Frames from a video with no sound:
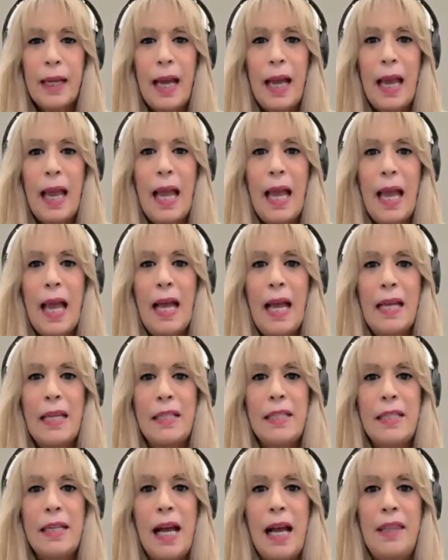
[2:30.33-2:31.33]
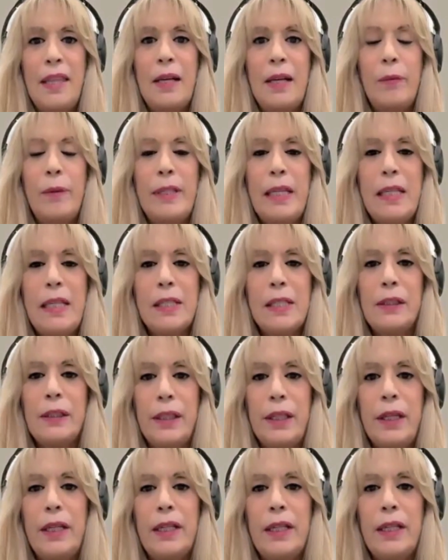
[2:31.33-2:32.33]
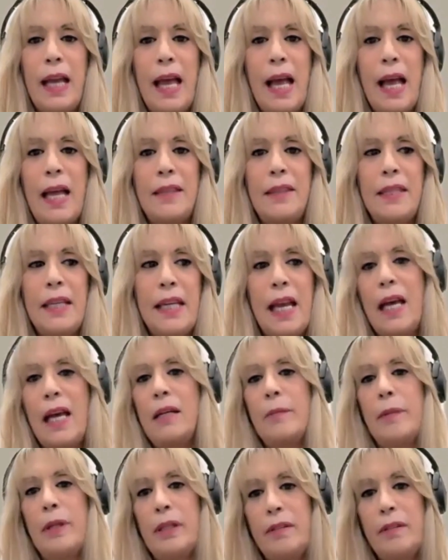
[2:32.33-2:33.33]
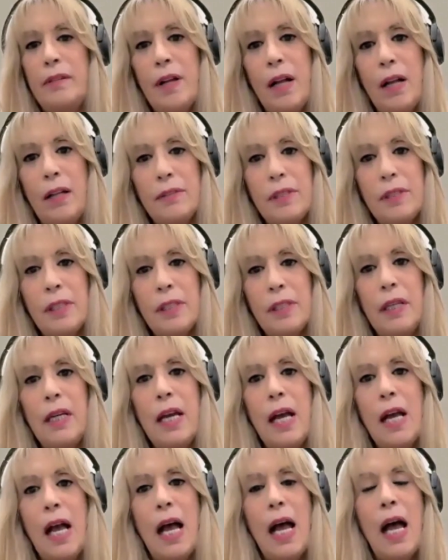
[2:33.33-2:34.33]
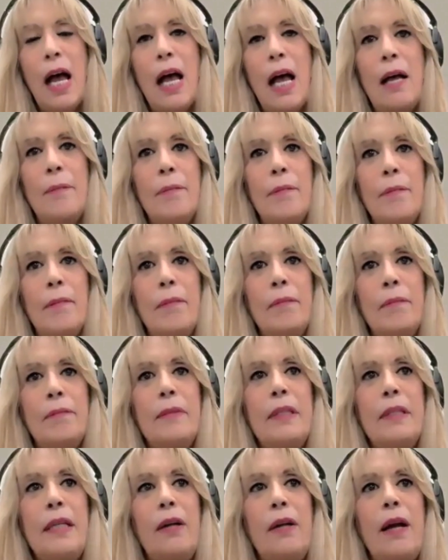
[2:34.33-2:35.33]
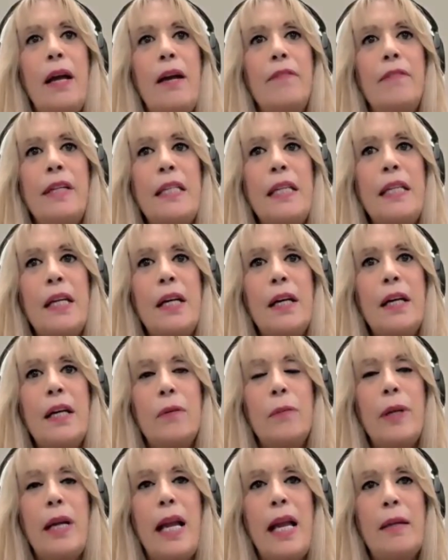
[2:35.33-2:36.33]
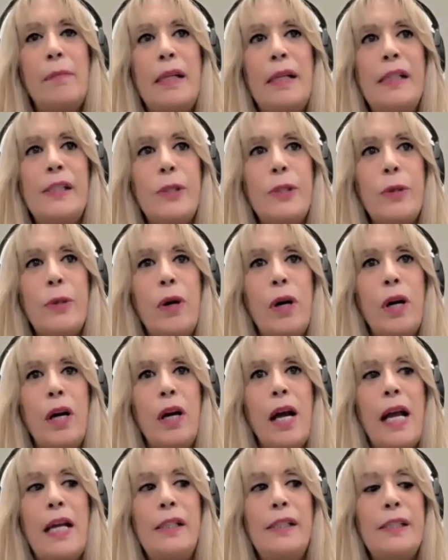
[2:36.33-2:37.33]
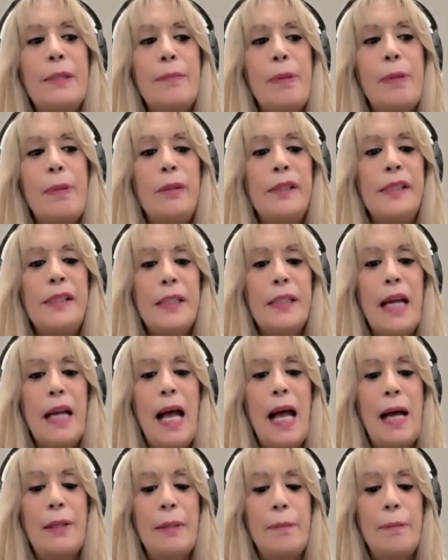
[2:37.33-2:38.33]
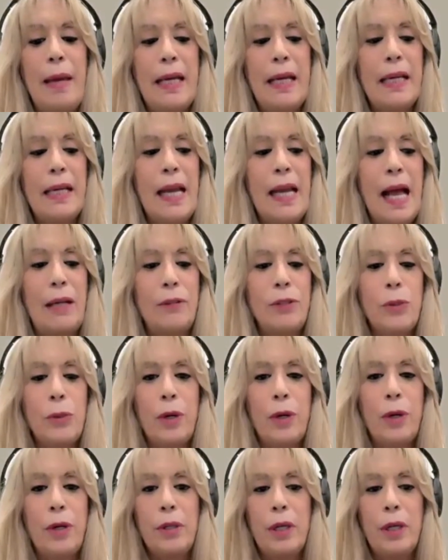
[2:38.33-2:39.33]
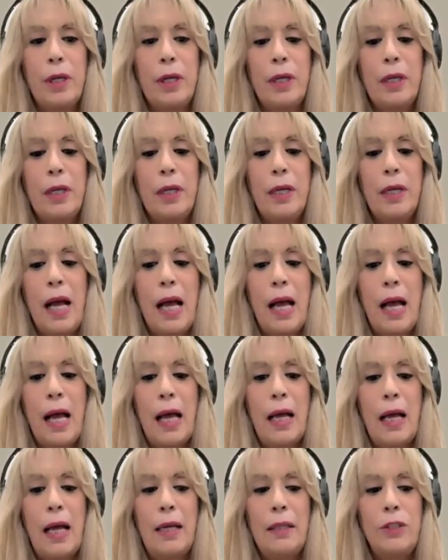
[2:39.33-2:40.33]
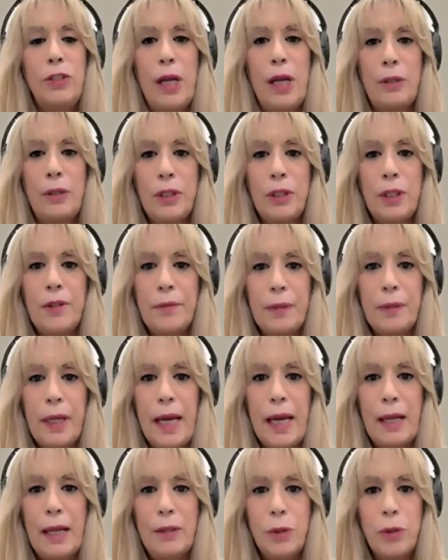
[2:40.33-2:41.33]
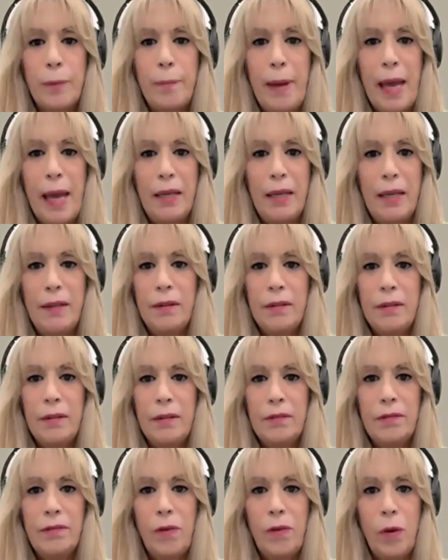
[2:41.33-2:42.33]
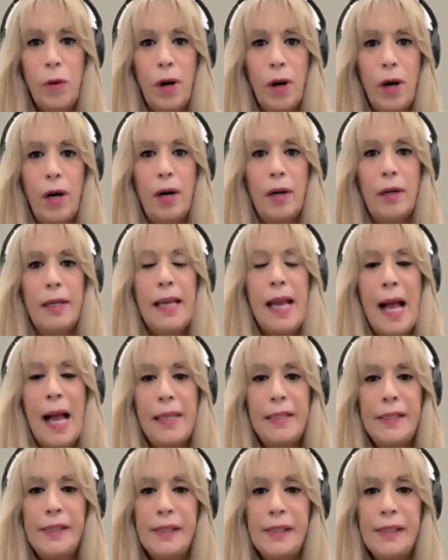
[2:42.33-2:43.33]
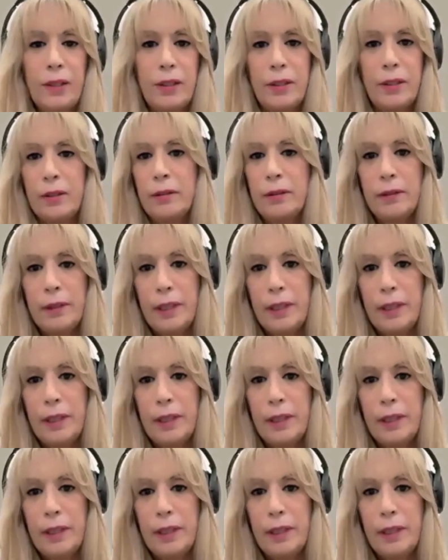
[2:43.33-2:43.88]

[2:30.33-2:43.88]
And I think we need to look at the animal involved. Every year when I had my store, I used to post how to make an outdoor shelter, an outdoor bed for cats or,